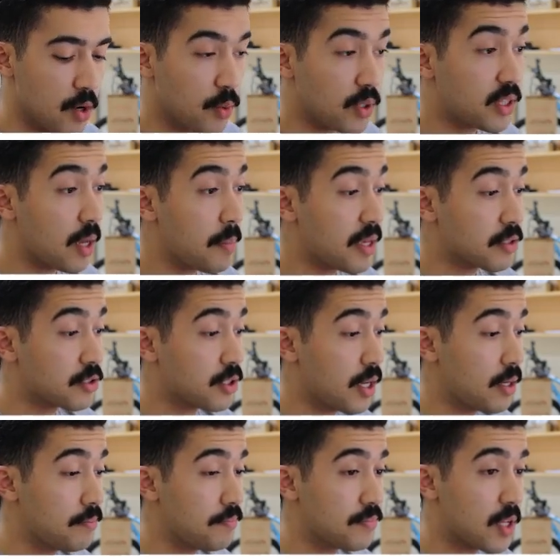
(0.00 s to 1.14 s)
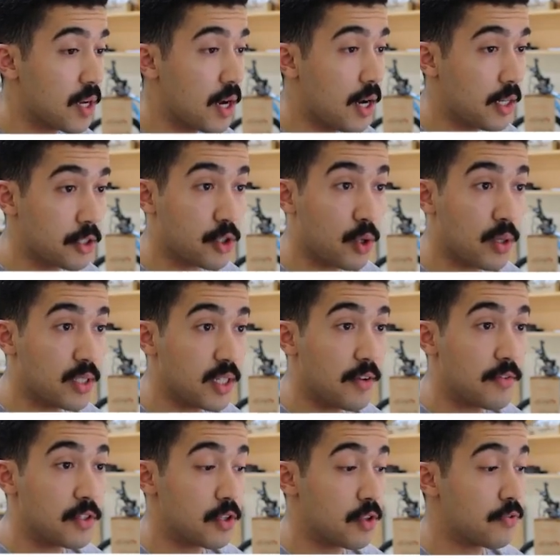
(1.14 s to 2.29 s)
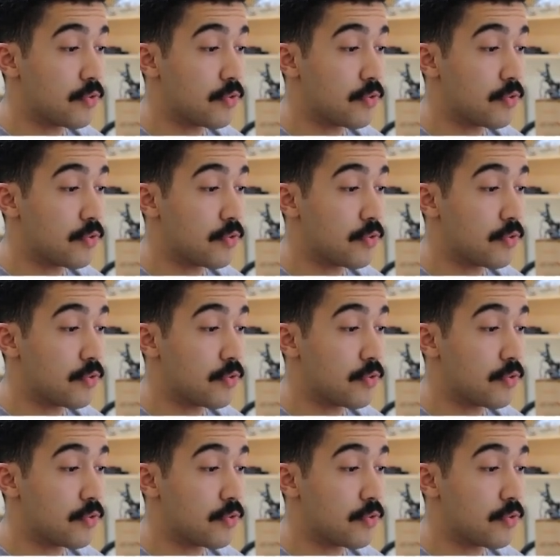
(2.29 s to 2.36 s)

With that being said, let's go ahead and dive into the